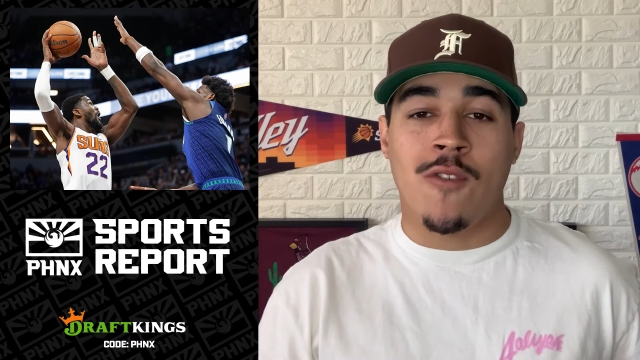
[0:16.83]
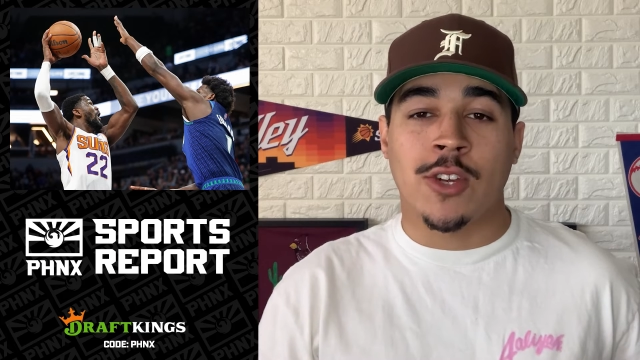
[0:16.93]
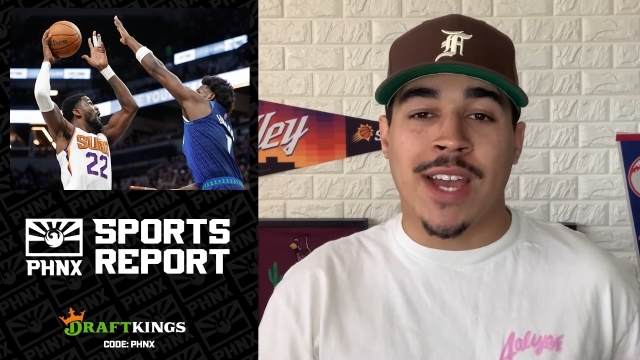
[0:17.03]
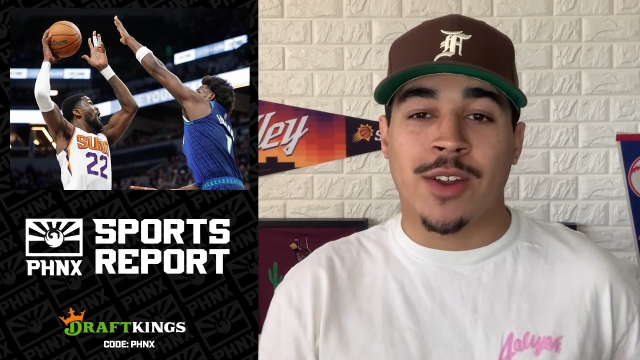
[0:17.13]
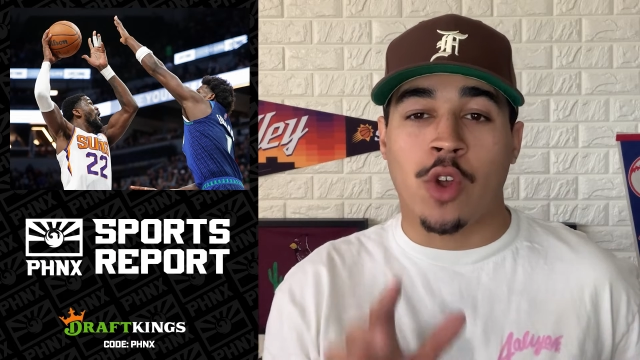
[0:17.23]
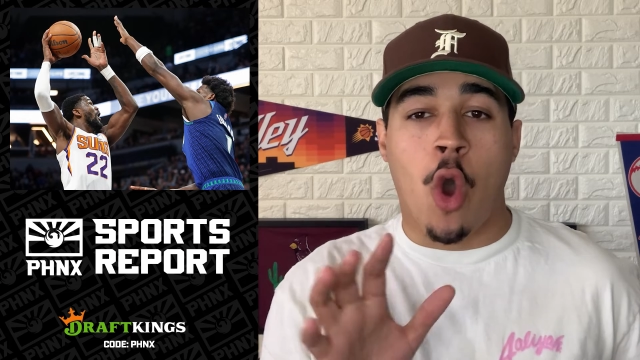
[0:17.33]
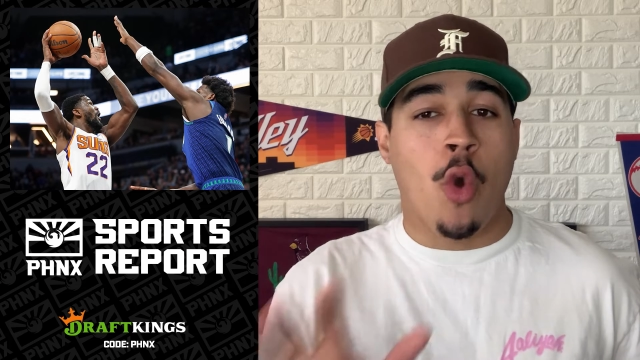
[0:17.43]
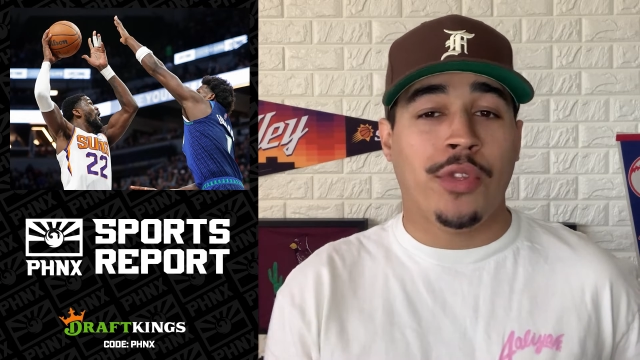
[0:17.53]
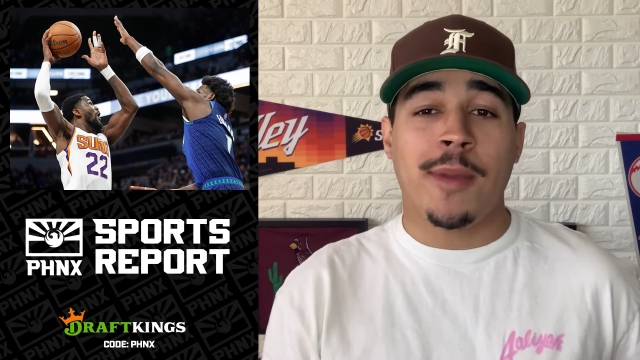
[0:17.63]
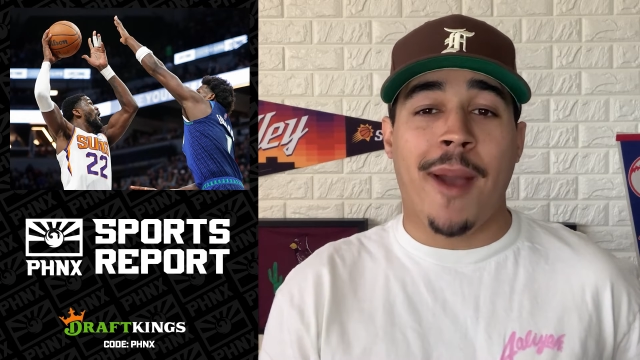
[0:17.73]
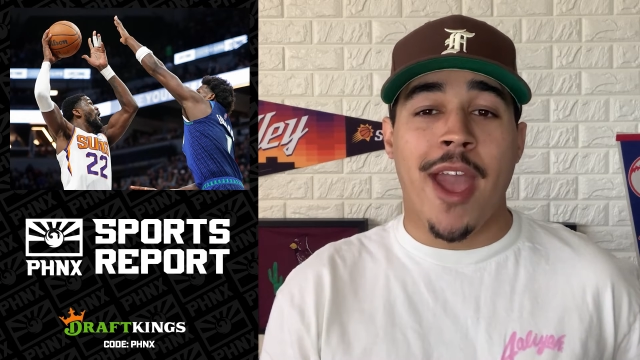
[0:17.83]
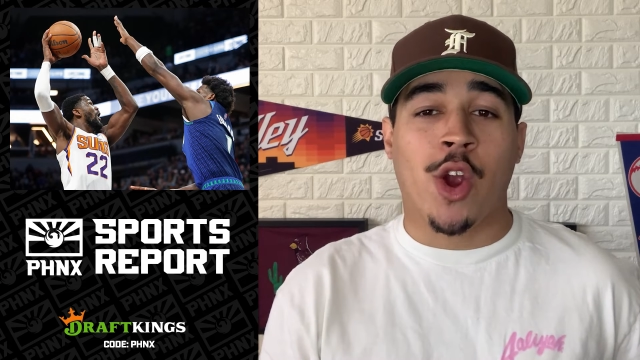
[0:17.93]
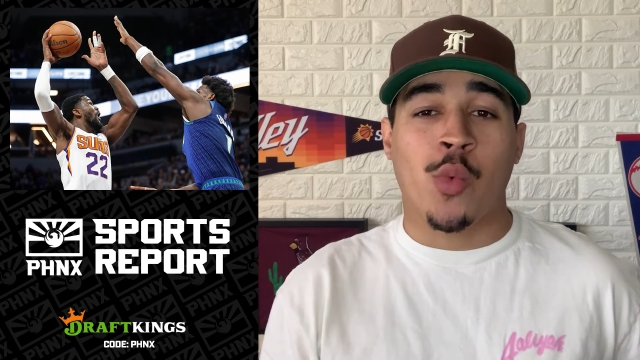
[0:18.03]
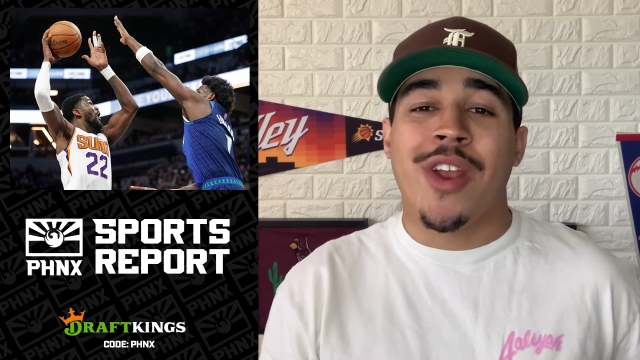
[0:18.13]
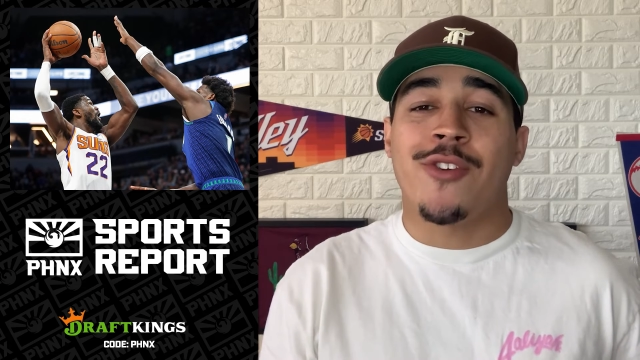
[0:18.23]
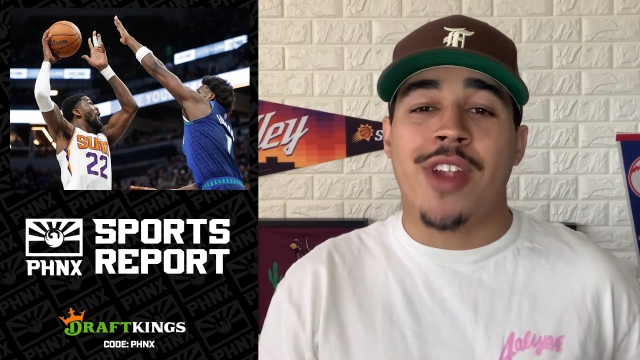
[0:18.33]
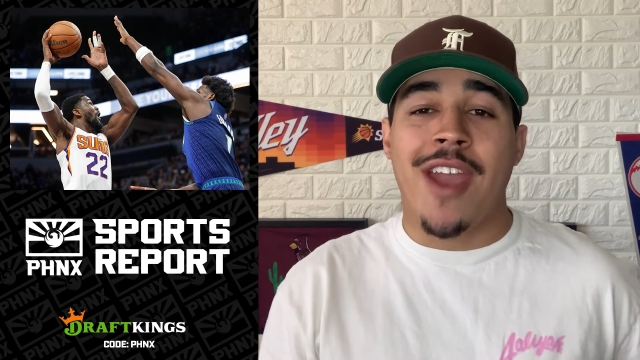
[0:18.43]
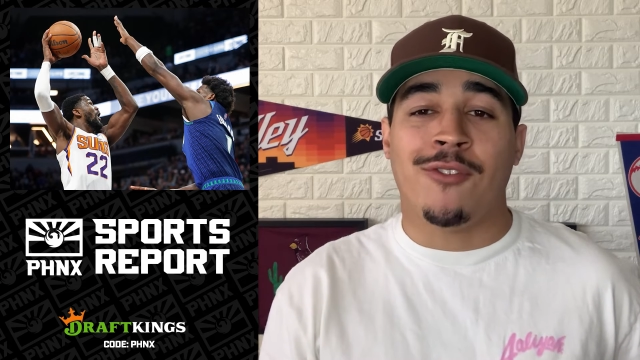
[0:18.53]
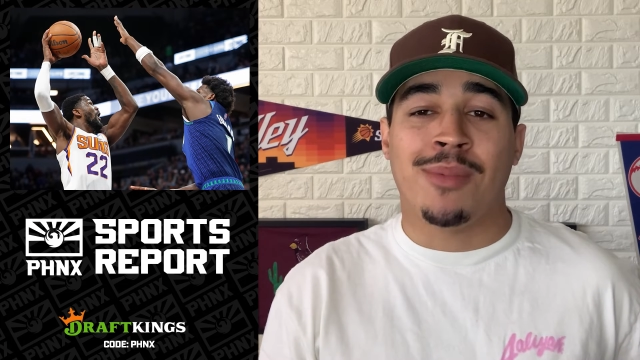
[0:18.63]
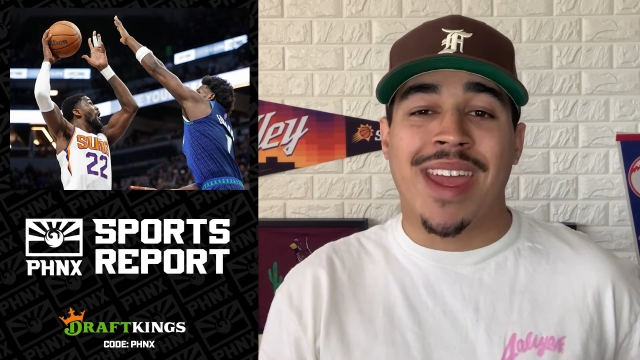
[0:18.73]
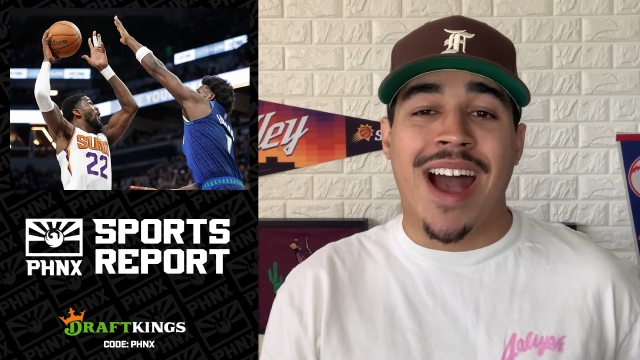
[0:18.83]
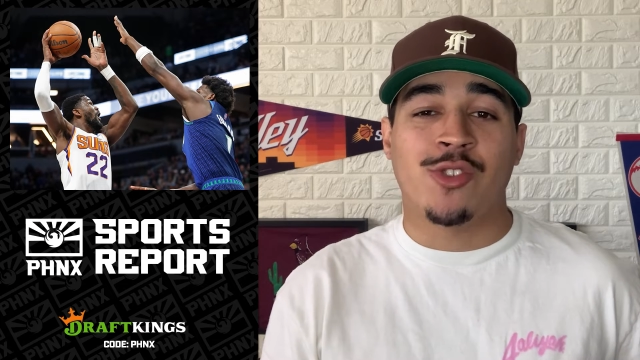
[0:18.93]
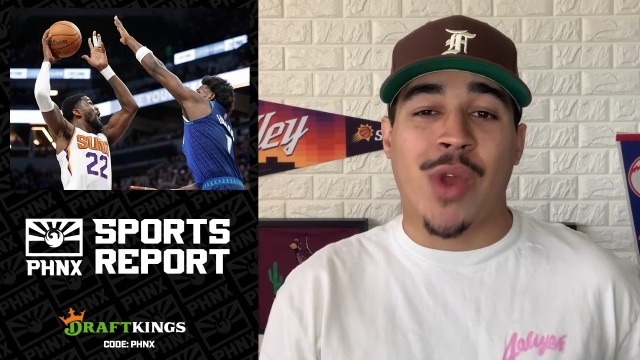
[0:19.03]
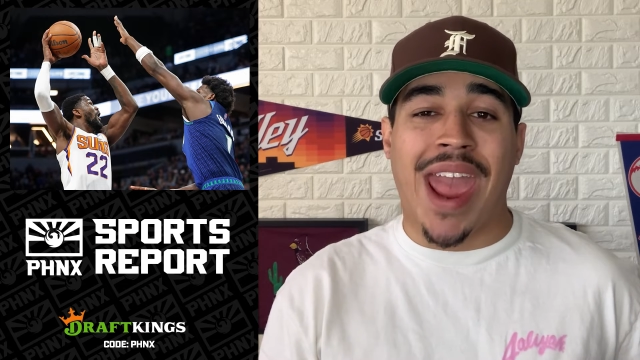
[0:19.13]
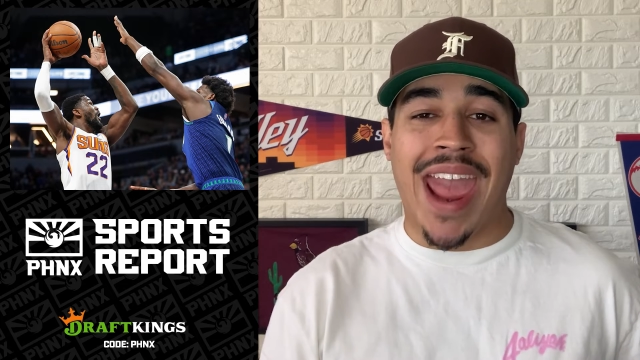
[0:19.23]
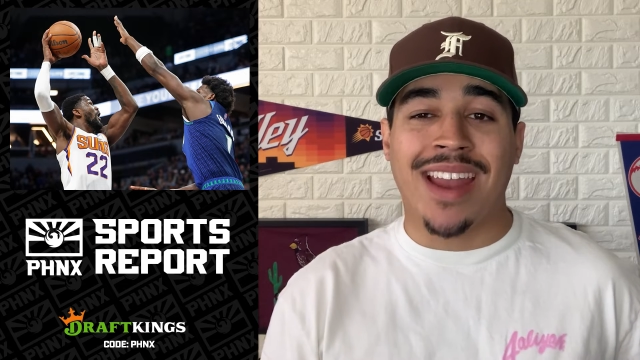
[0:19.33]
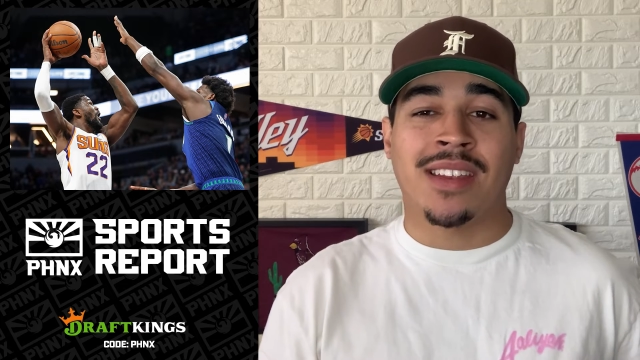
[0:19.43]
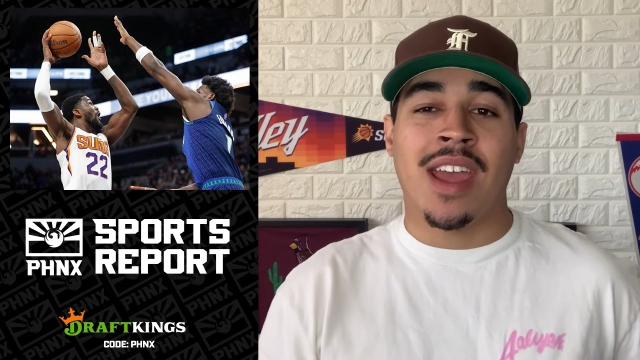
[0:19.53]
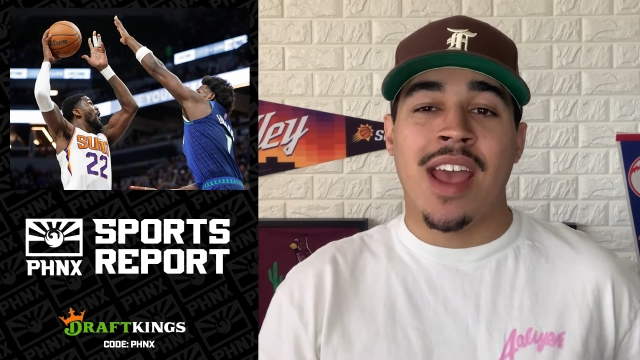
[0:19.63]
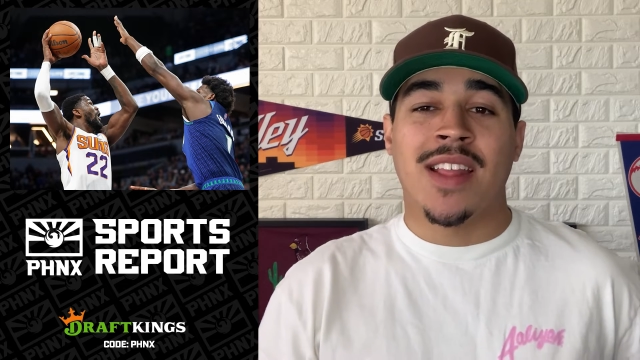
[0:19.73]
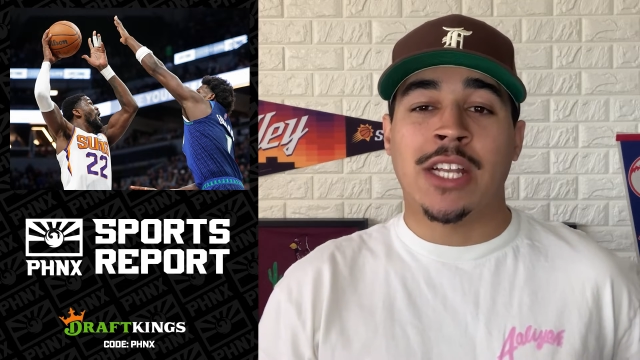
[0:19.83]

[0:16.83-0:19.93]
overshadowed only by a career night from DeAndre Ayton.